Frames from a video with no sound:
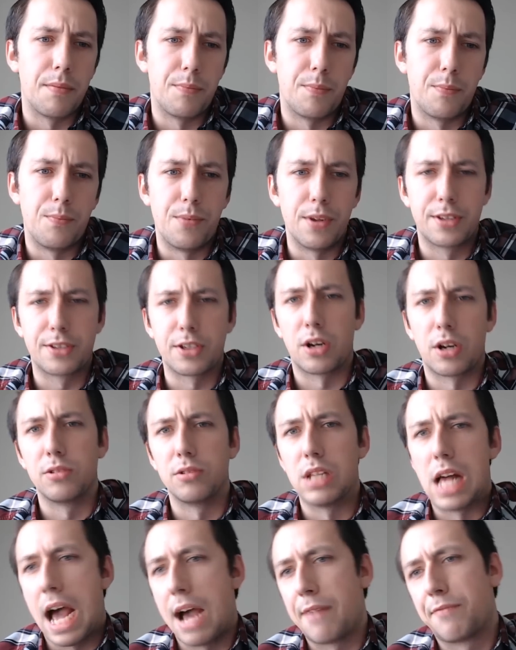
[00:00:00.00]
it's all
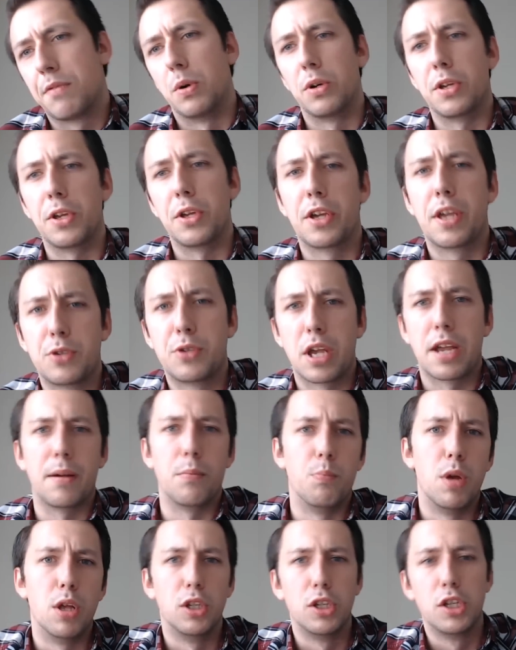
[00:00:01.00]
laughable. You keep saying
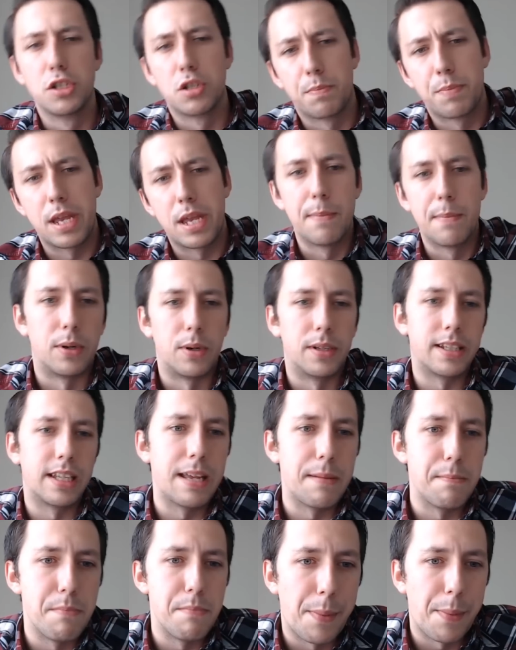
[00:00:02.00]
millions of people, and then they
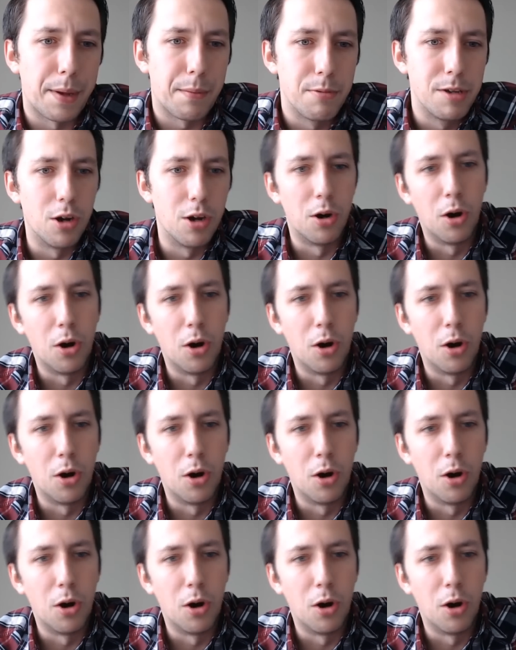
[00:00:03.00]
mimic me.